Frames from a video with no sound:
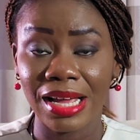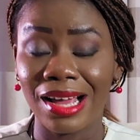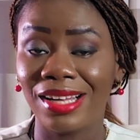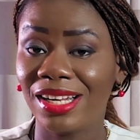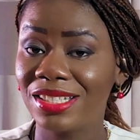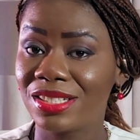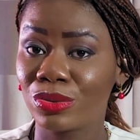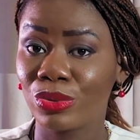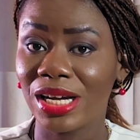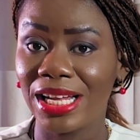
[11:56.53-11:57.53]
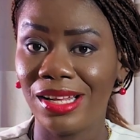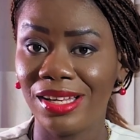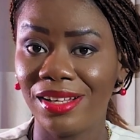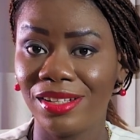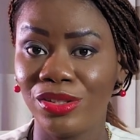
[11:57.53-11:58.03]
And that is why
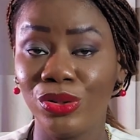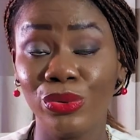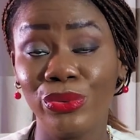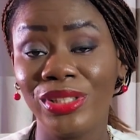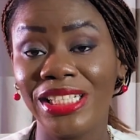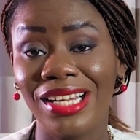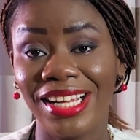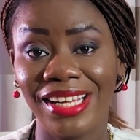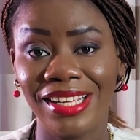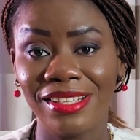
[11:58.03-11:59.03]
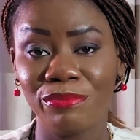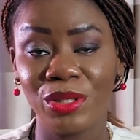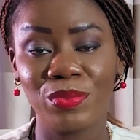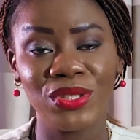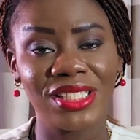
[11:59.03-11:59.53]
you would hear
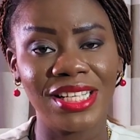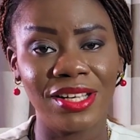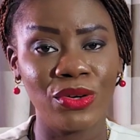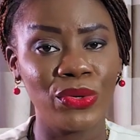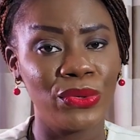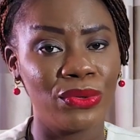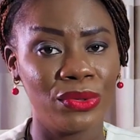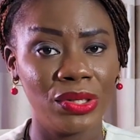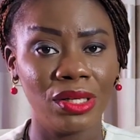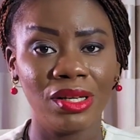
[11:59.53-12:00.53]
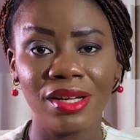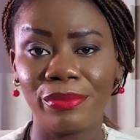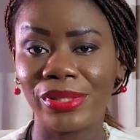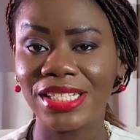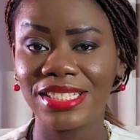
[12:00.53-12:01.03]
people say, oh,
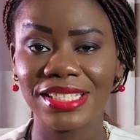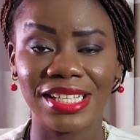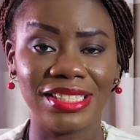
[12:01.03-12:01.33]
prices are